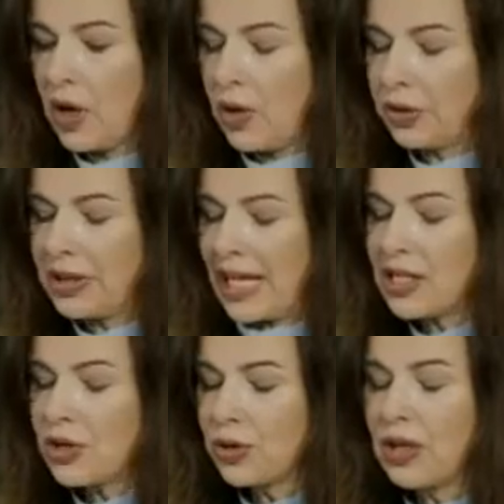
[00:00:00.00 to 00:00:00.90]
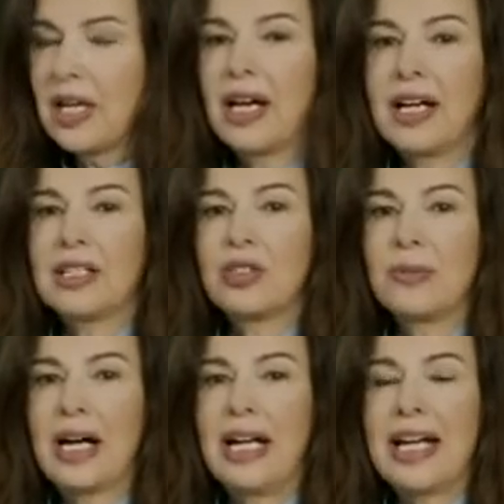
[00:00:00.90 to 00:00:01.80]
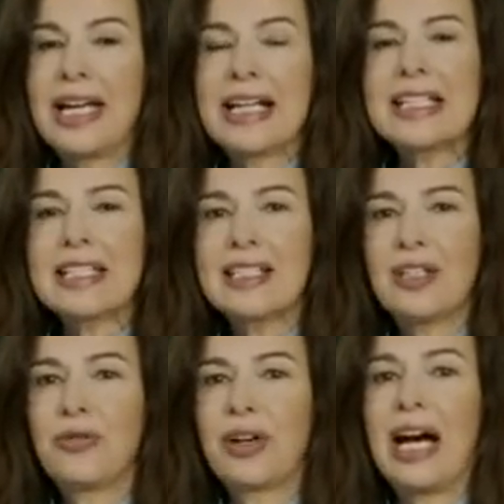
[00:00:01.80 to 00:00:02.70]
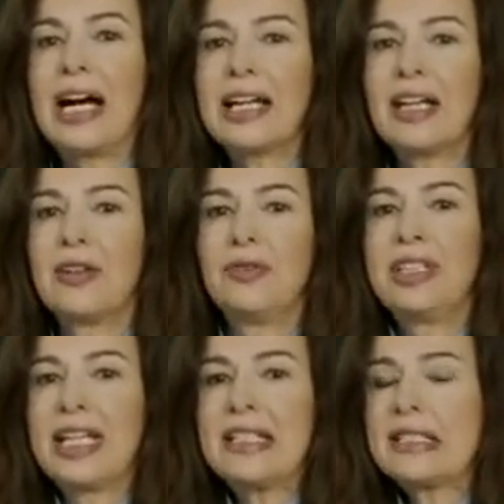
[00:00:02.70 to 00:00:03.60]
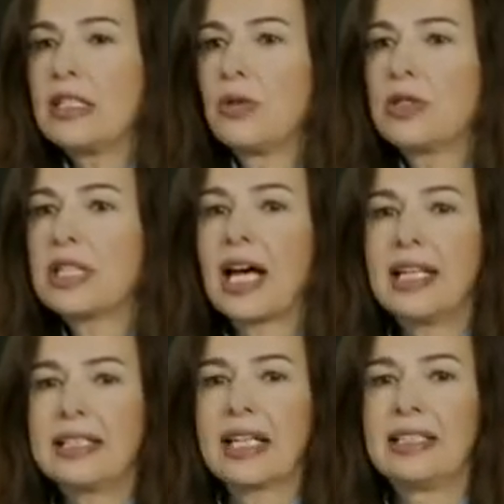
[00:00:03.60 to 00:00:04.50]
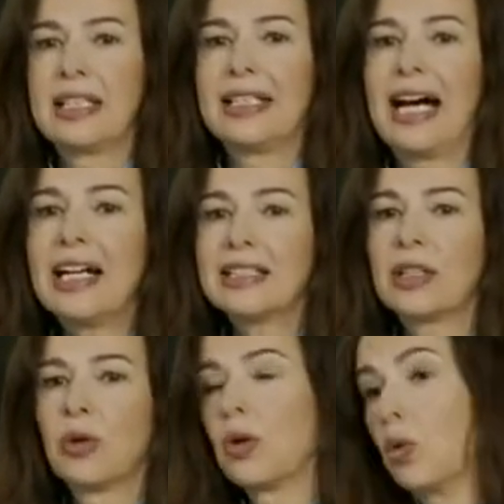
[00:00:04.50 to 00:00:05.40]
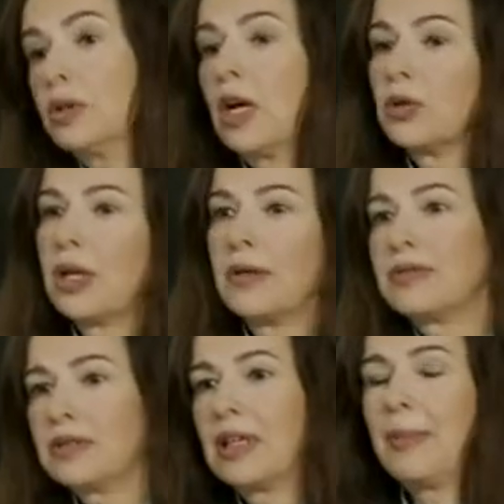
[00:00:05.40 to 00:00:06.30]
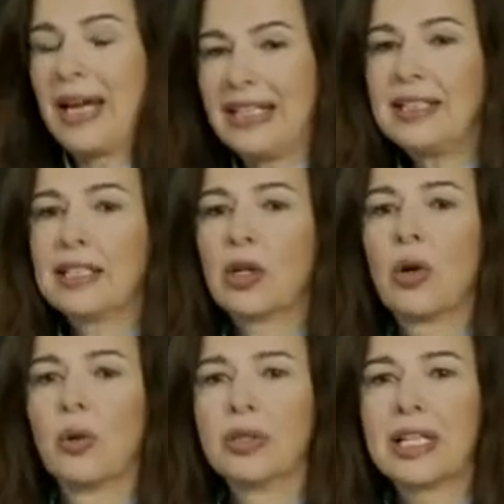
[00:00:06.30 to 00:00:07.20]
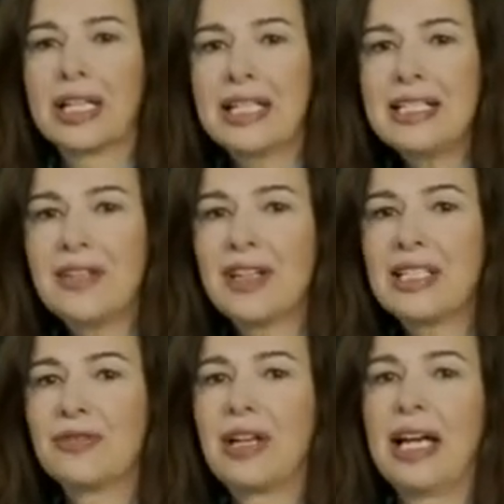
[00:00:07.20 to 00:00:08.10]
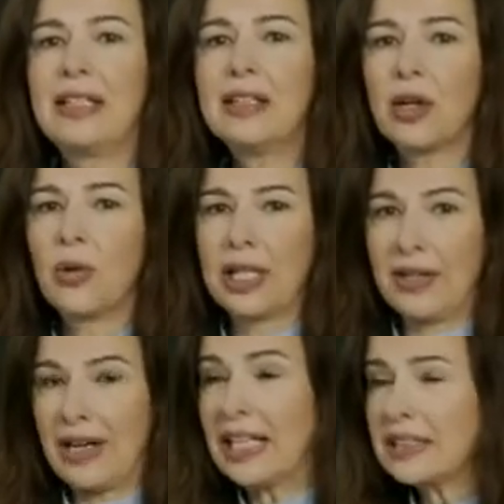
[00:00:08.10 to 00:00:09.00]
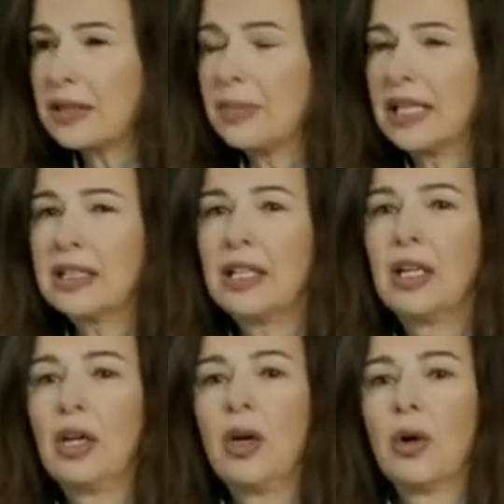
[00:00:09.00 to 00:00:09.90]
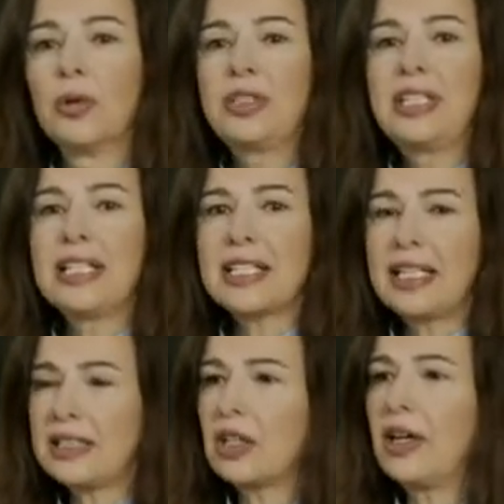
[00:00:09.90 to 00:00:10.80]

what protective measures people are looking for. So first the questions: how do people feel at the end of this crisis